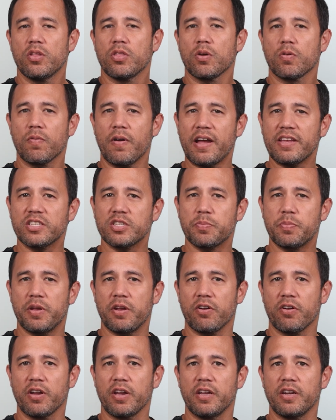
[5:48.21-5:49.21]
The rest
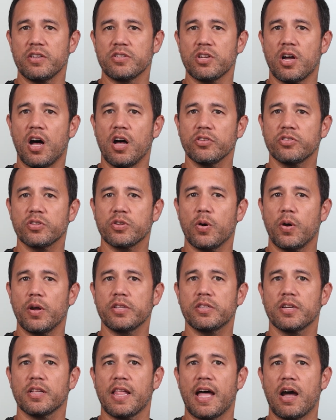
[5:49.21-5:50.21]
period is also
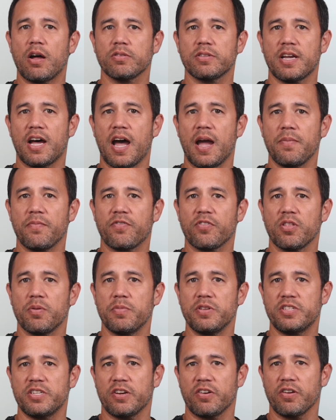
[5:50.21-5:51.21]
going to allow time for
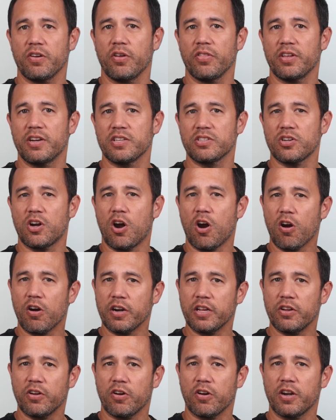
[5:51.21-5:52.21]
the material that is
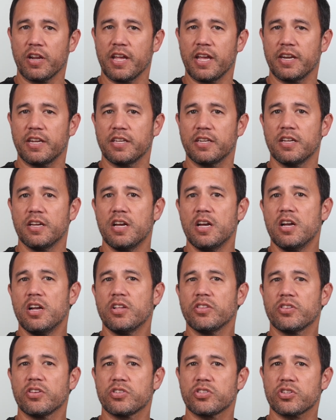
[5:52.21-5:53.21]
already herniated
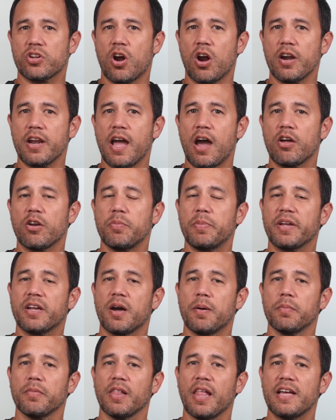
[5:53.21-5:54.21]
to scar down and
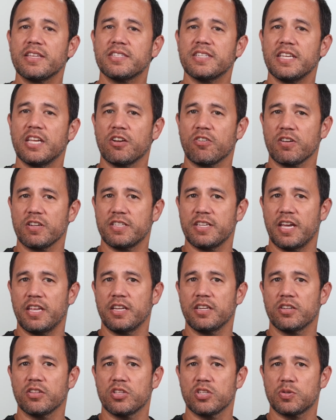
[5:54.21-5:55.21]
become less
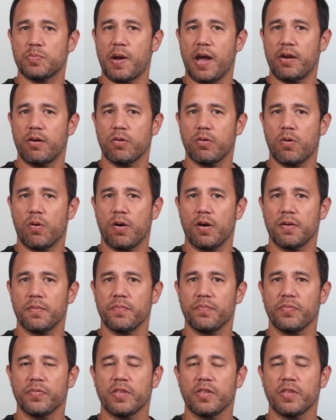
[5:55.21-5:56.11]
irritating to the spinal cord.